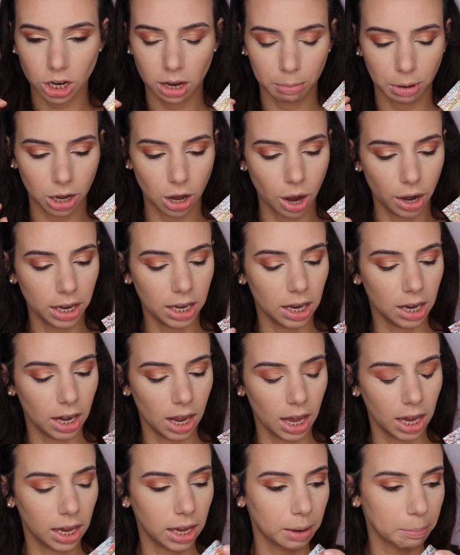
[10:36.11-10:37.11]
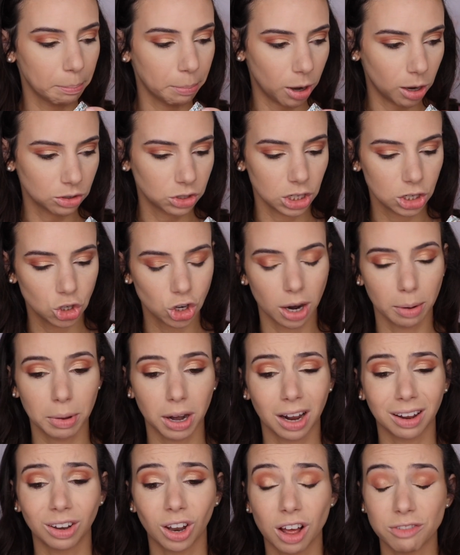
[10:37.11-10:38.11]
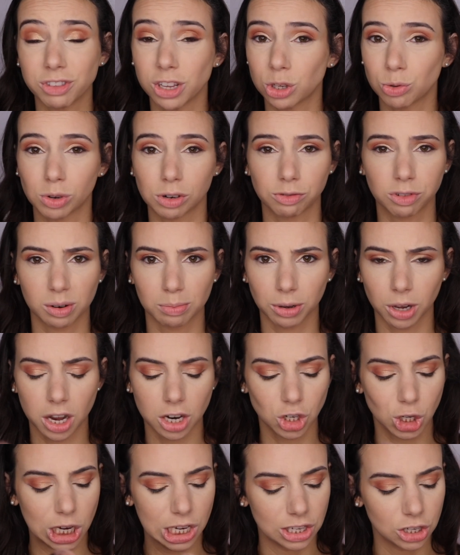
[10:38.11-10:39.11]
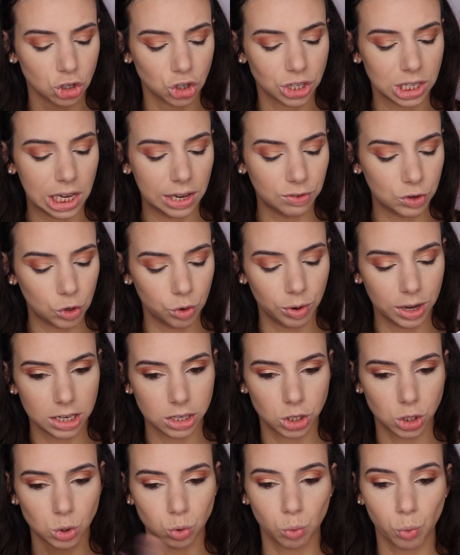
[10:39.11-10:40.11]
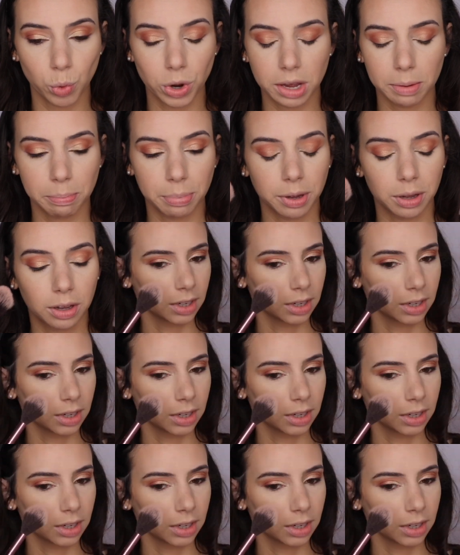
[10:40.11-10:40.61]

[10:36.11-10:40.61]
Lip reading: I got it in a BoxyCharm and I love this one for blush because it just gives you a sweep.